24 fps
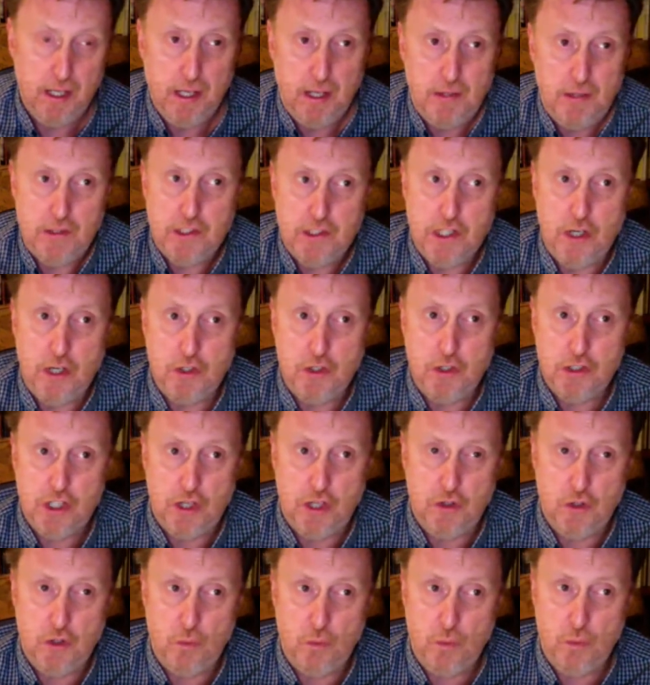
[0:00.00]
so, so
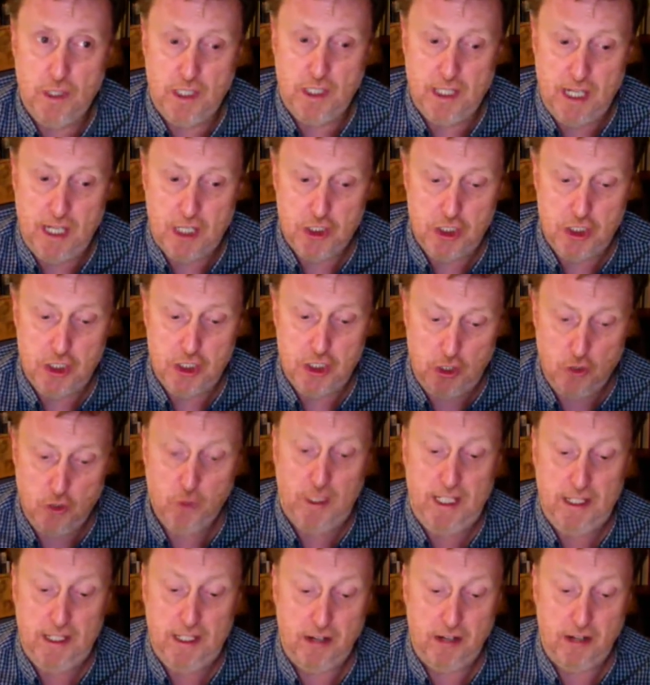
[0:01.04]
that we can actually look
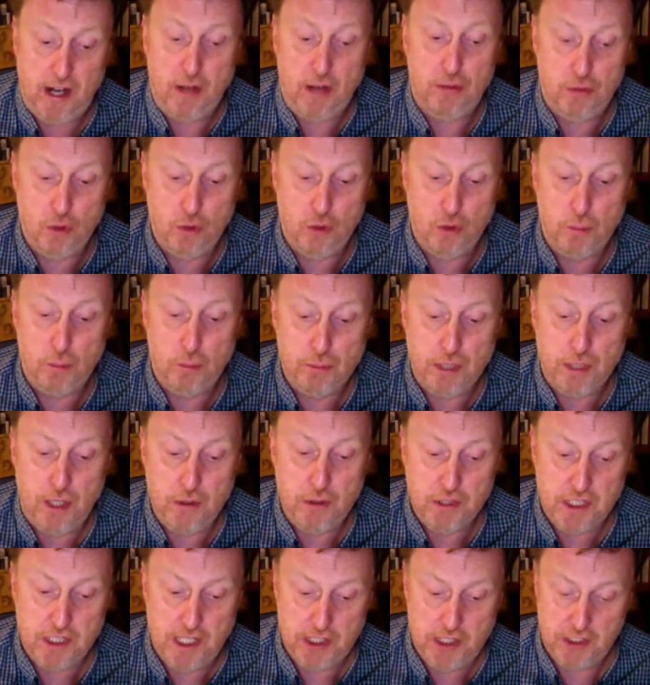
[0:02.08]
in on our thought
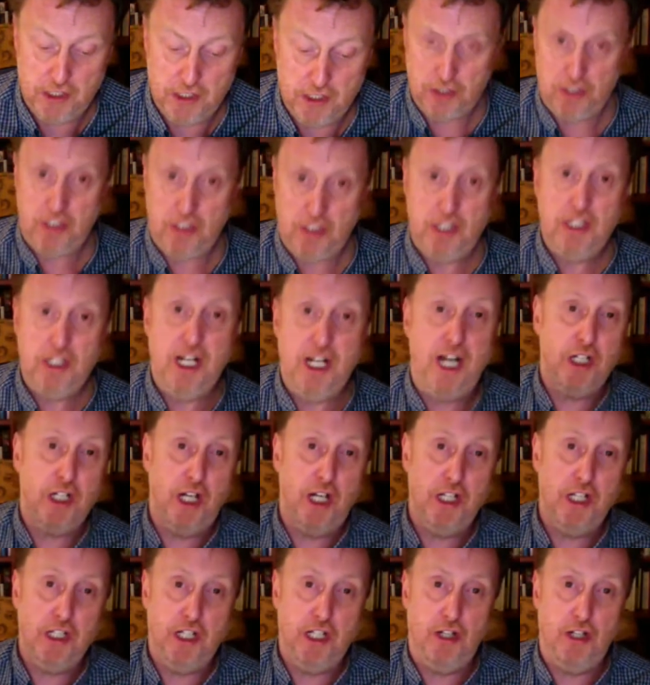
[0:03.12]
processes and detach
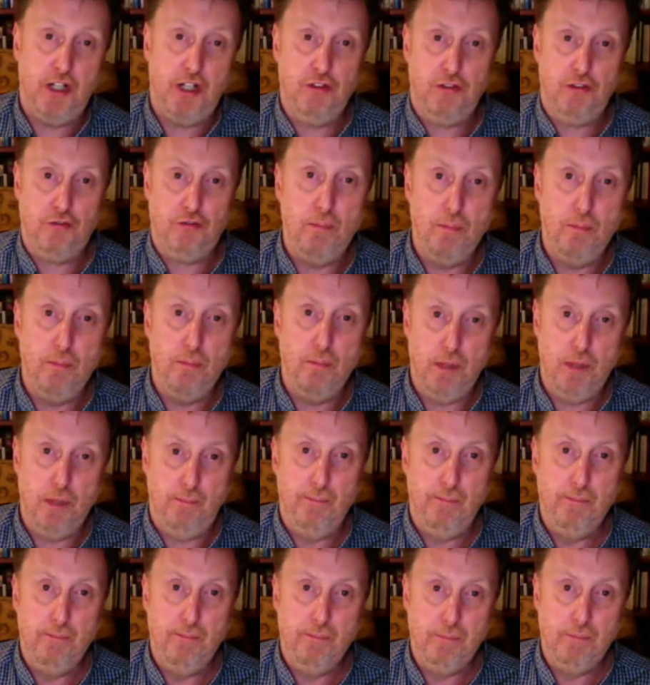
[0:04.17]
ourselves from them
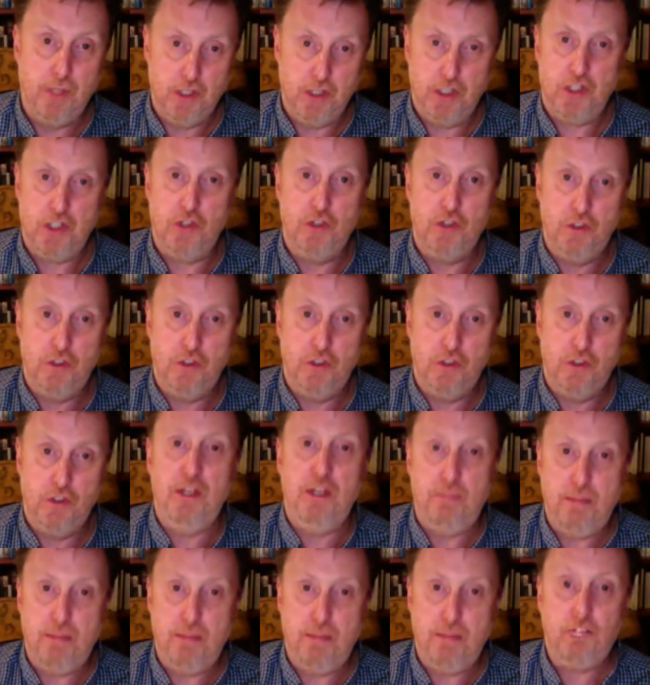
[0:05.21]
and sort of sit
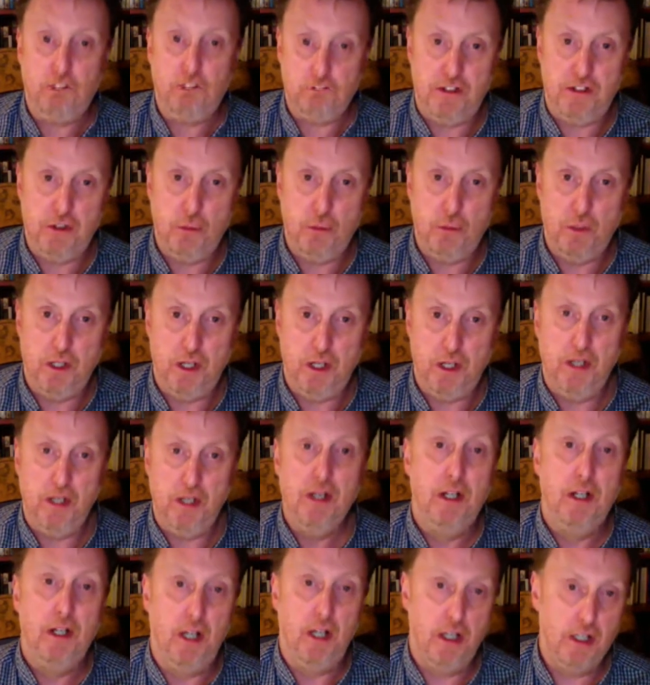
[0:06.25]
back, as it were,
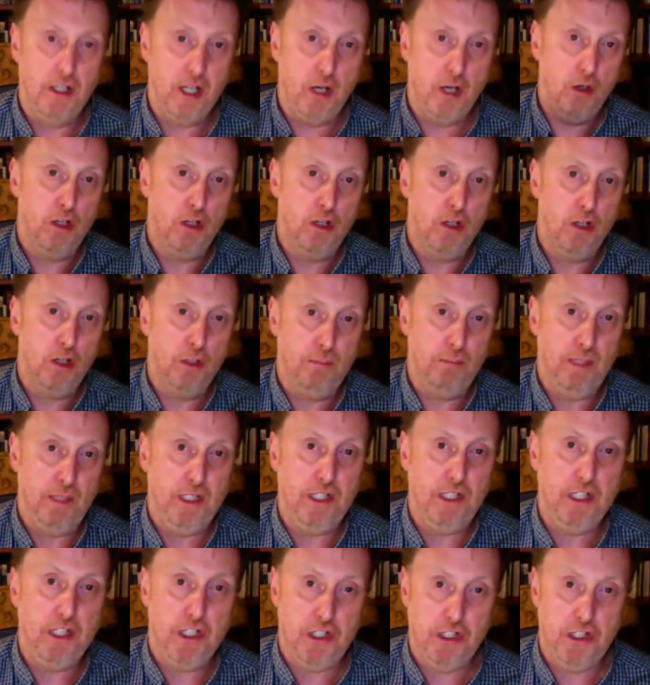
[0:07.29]
and no longer be
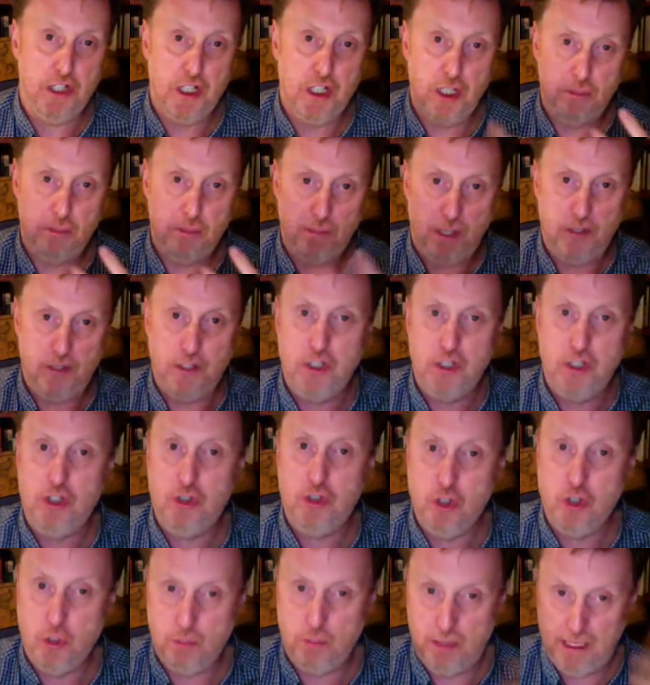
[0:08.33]
disturbed by this
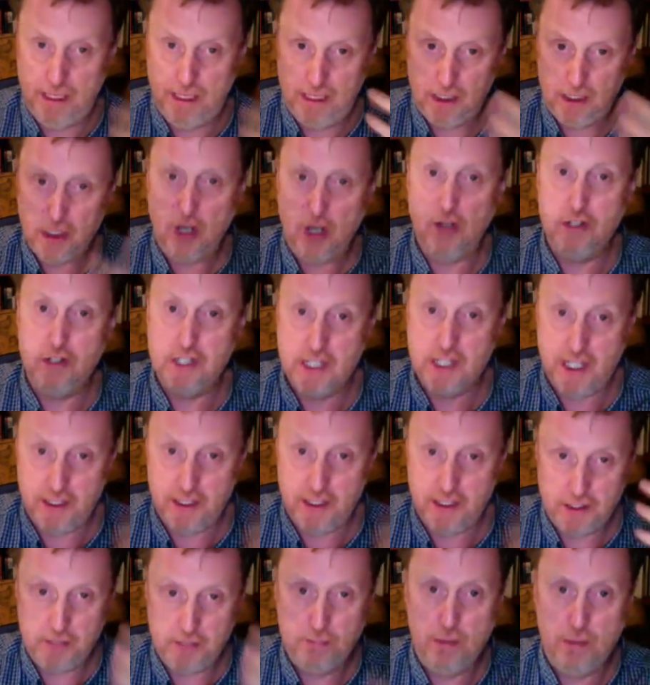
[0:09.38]
troubling content
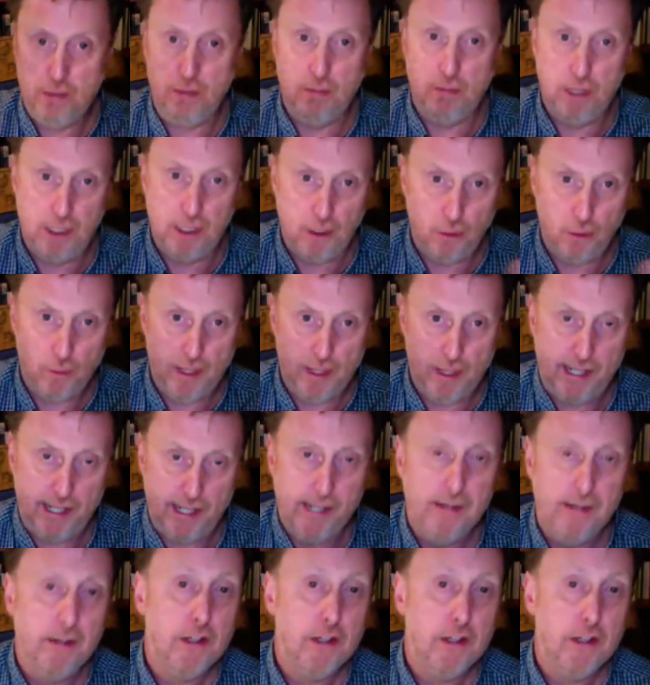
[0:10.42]
that's bubbling away.